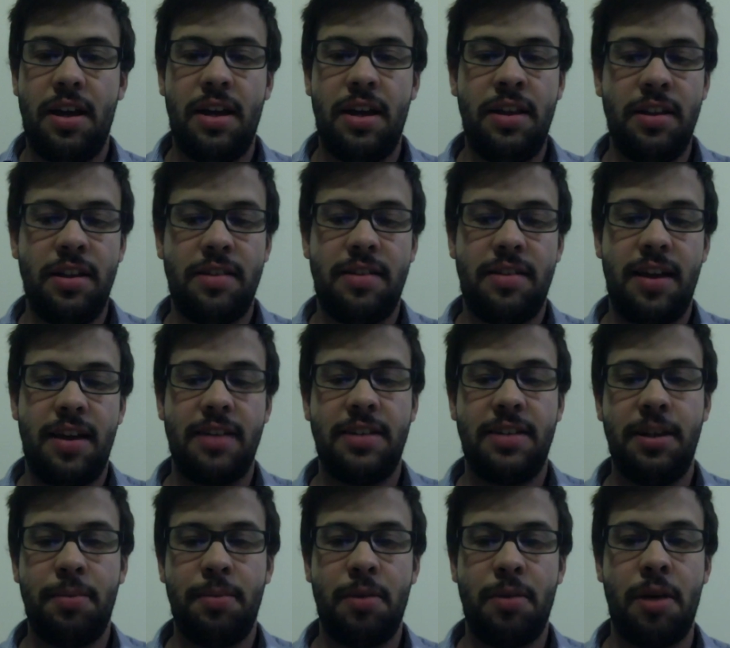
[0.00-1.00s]
In this tech
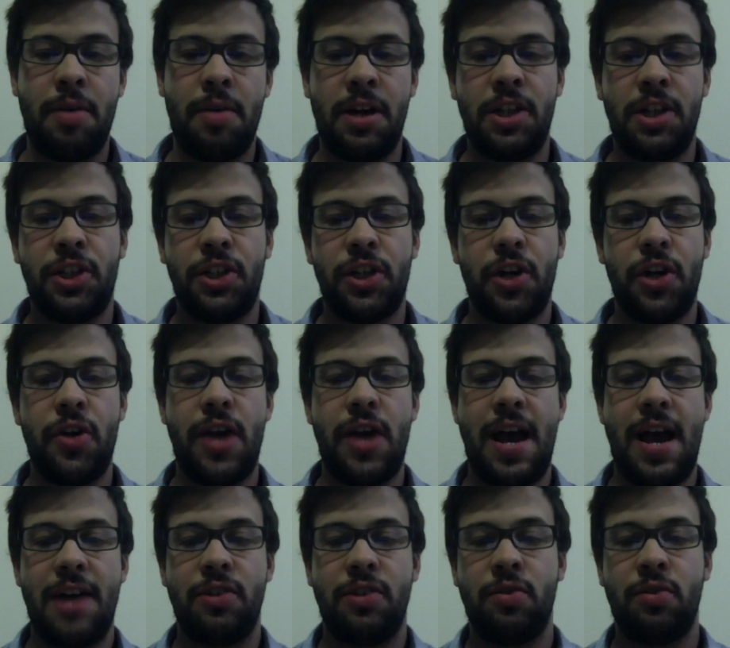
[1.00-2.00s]
tip, I'm going to show you
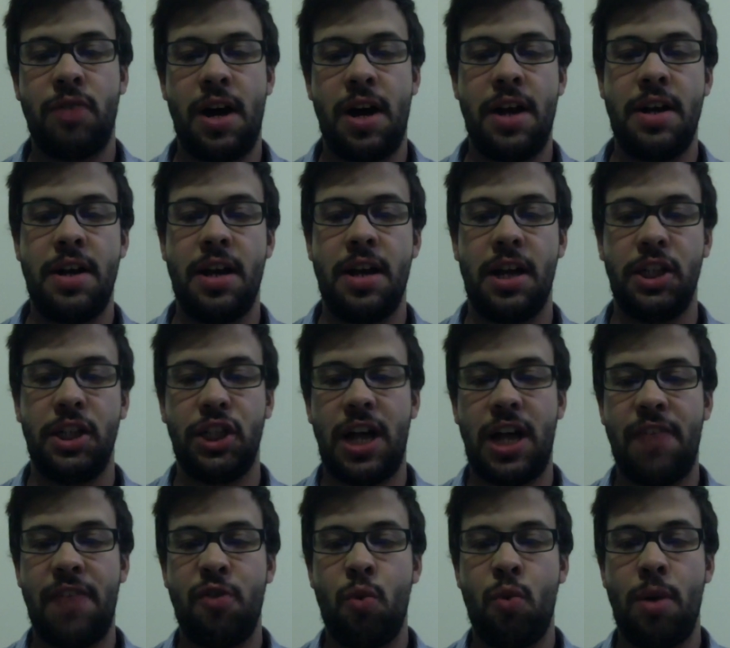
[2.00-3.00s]
how to run a
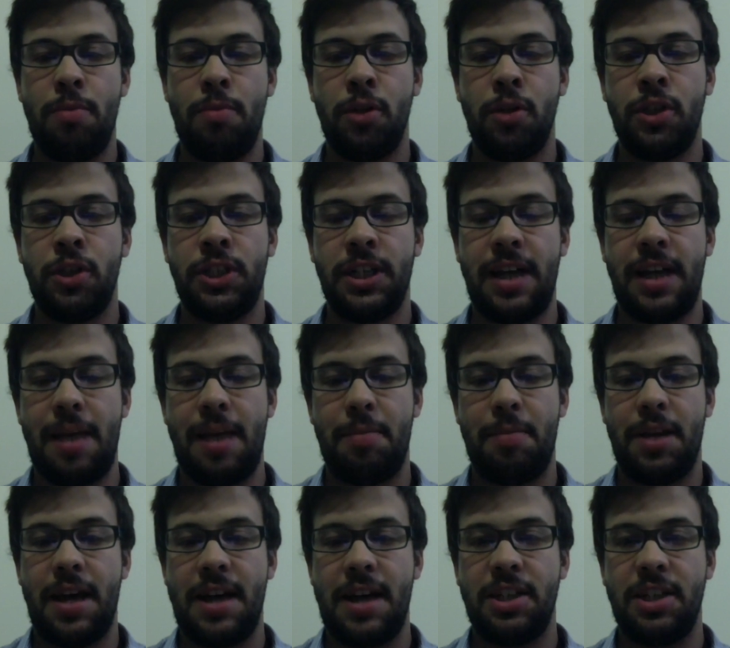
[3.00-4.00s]
Java WebLogic
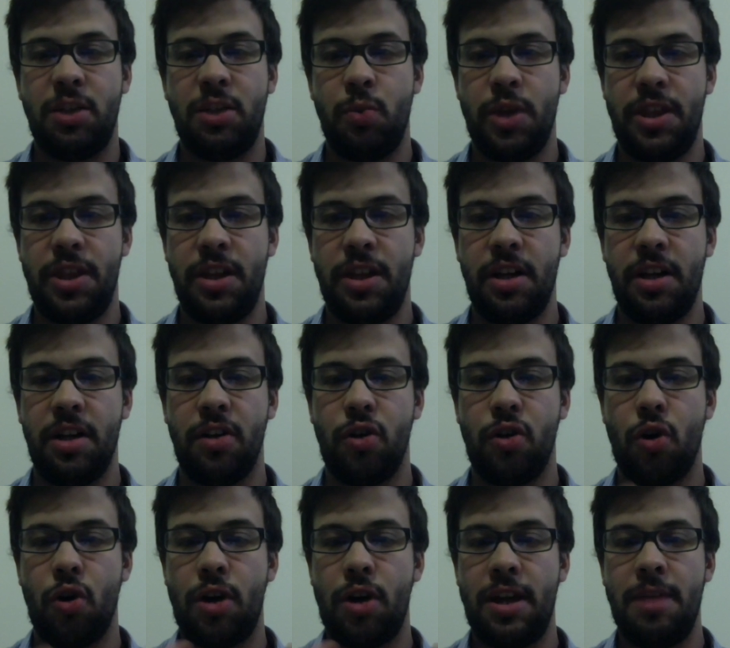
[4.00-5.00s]
application within a
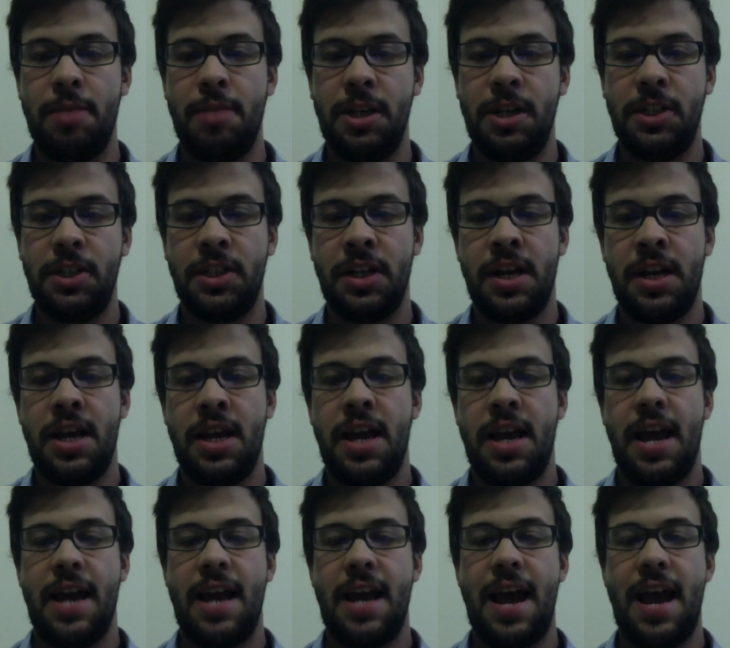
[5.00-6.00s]
Docker image
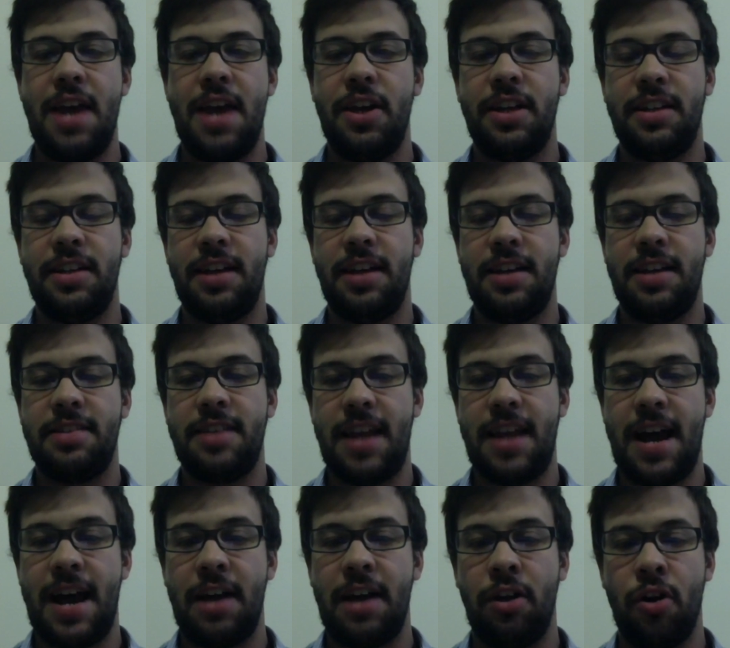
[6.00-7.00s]
and how you can test that
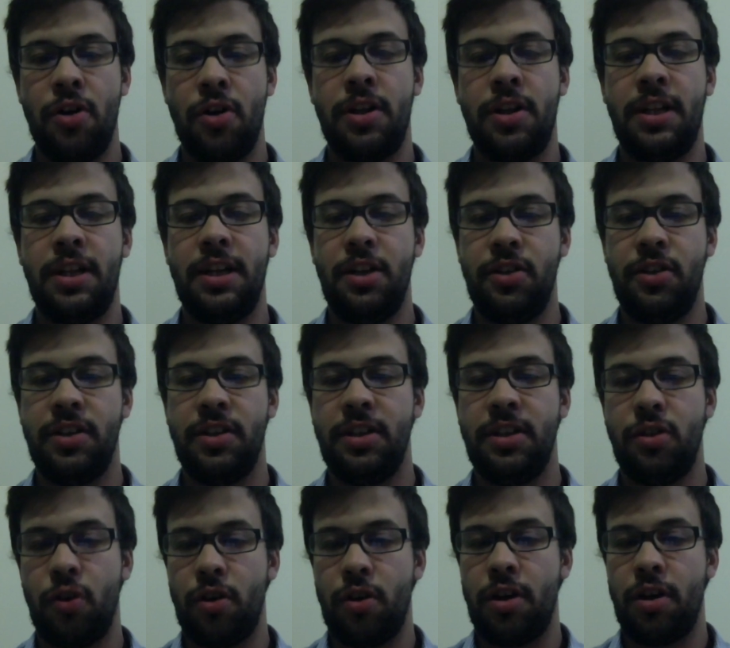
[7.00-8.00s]
out locally
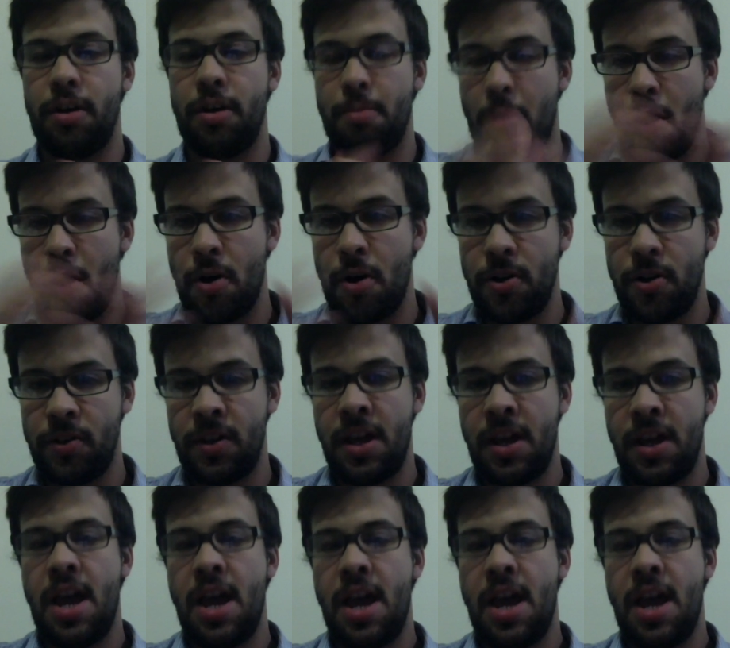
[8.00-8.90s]
using Docker Compose.